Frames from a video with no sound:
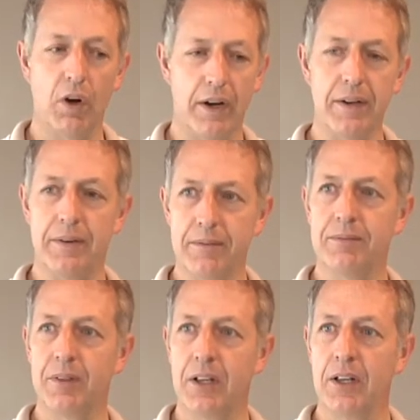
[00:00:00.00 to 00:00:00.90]
Right.
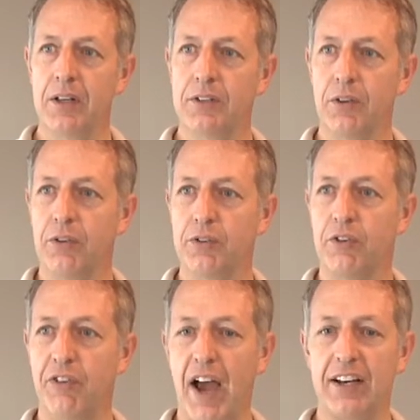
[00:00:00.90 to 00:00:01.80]
So
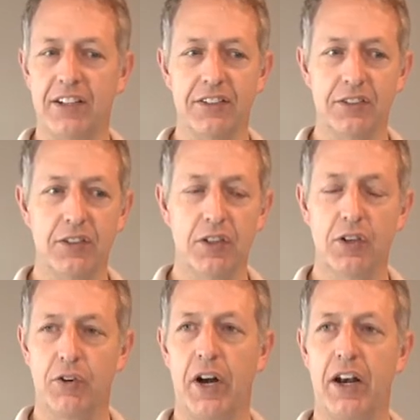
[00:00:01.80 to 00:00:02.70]
surfactants
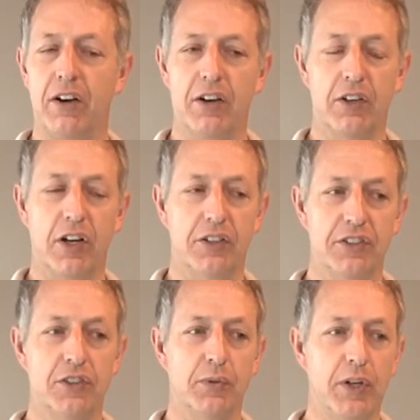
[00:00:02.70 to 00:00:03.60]
create a
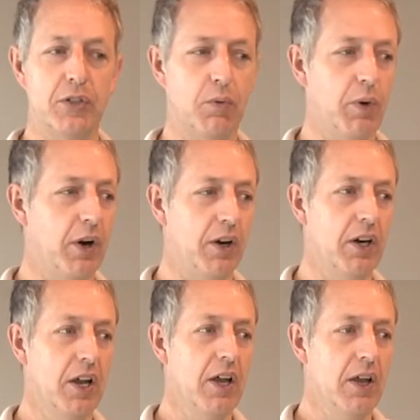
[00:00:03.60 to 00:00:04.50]
situation
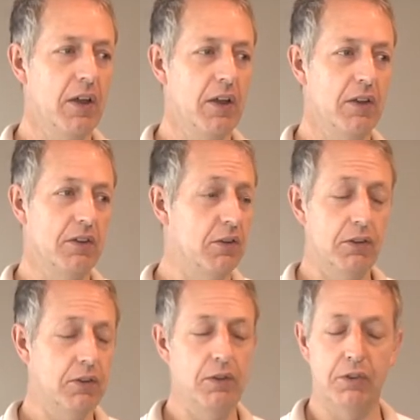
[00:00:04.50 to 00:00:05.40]
where
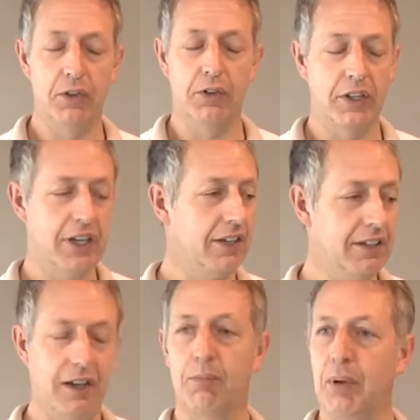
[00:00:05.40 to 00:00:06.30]
you can
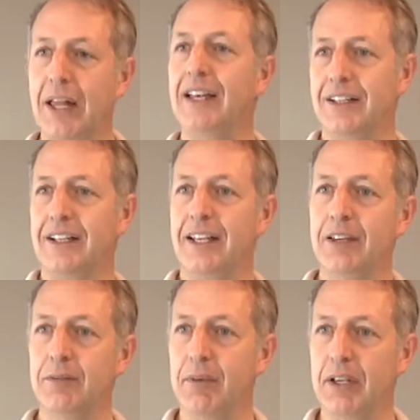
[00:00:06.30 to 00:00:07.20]
get a plate
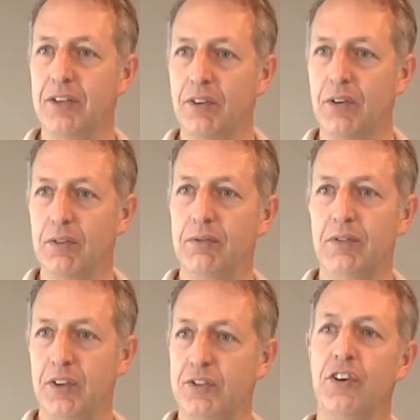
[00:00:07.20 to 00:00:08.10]
cleaned because the
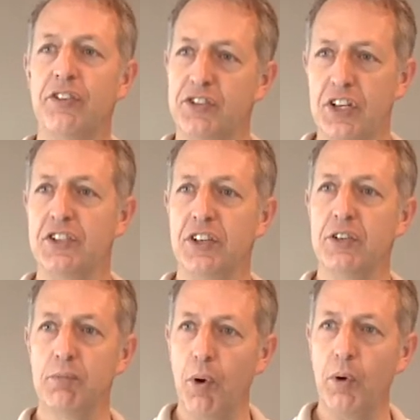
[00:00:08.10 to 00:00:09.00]
surface tension
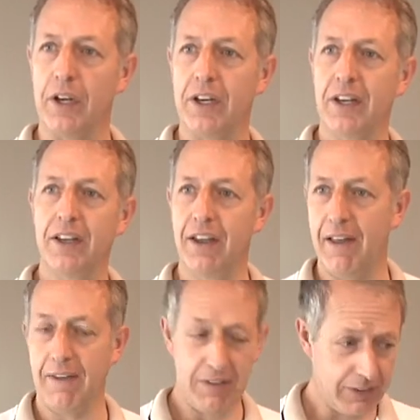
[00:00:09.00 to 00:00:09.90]
is broken,
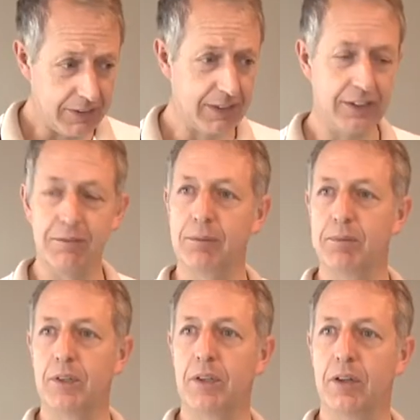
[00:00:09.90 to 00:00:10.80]
and you can get
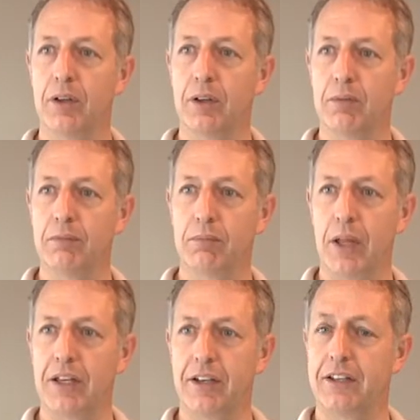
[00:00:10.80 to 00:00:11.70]
the
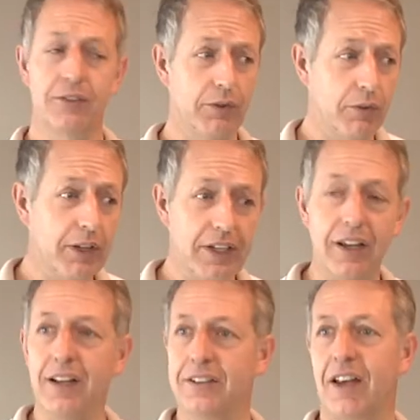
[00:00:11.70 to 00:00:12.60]
plate cleaned. So it really
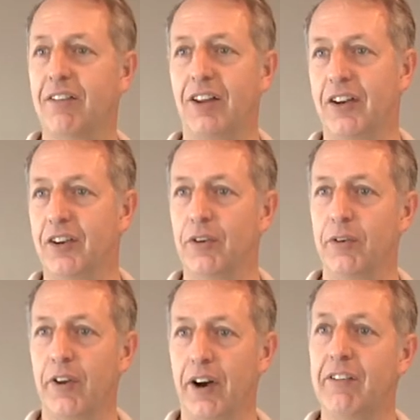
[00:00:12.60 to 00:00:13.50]
does have a lot to do
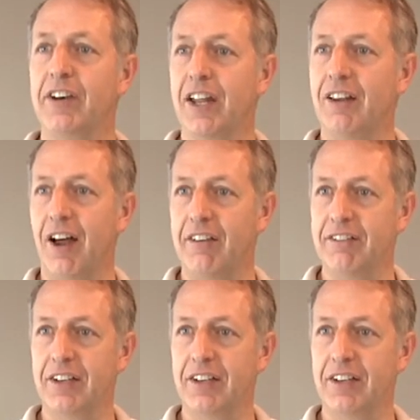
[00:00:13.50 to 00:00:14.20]
with our everyday life.